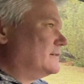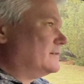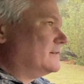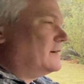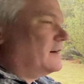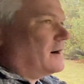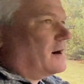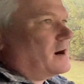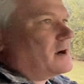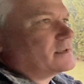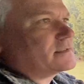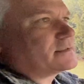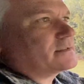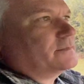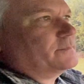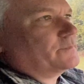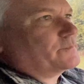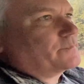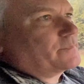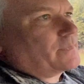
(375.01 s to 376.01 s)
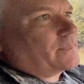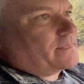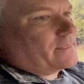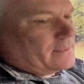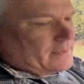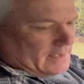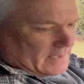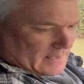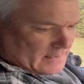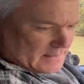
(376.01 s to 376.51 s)
Awesome.
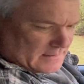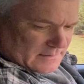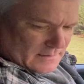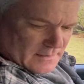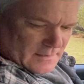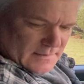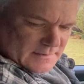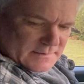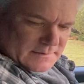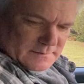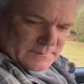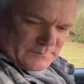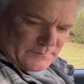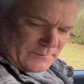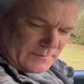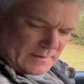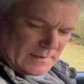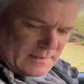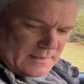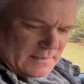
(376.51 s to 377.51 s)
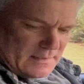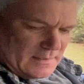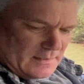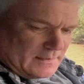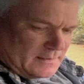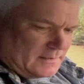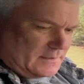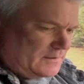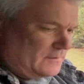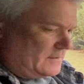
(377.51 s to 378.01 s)
That is awesome.
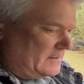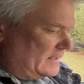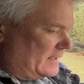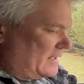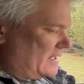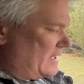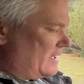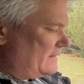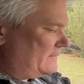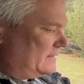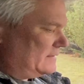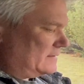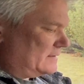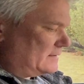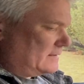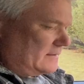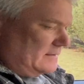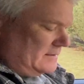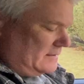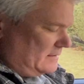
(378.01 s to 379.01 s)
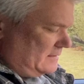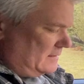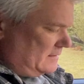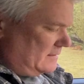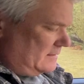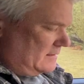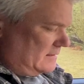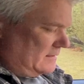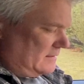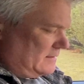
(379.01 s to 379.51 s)
You know what? I haven't
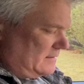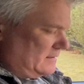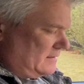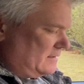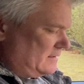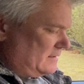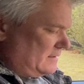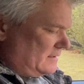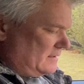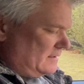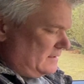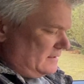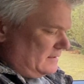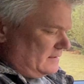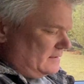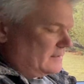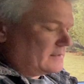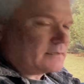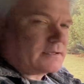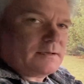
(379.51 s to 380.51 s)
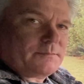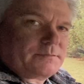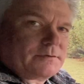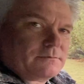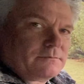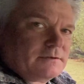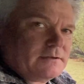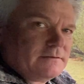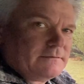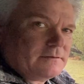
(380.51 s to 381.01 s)
hooked up the
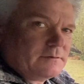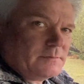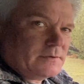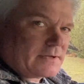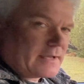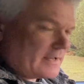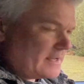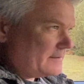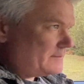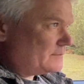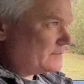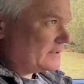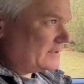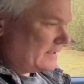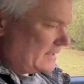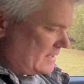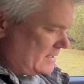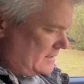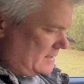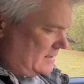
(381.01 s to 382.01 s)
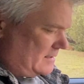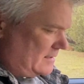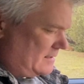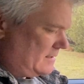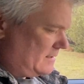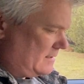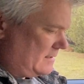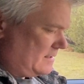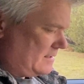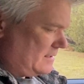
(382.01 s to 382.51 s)
rear view camera yet,
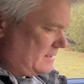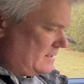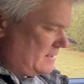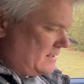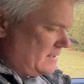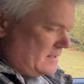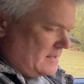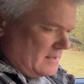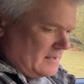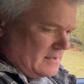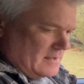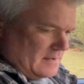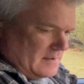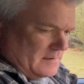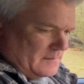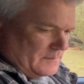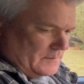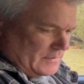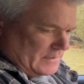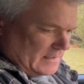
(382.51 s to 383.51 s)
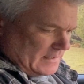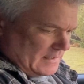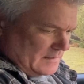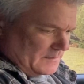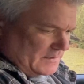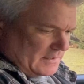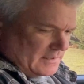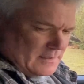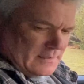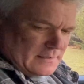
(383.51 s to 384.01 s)
but I am
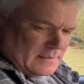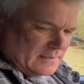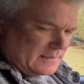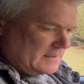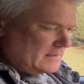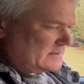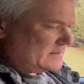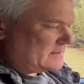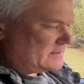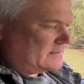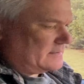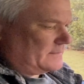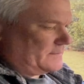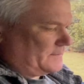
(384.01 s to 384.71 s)
curious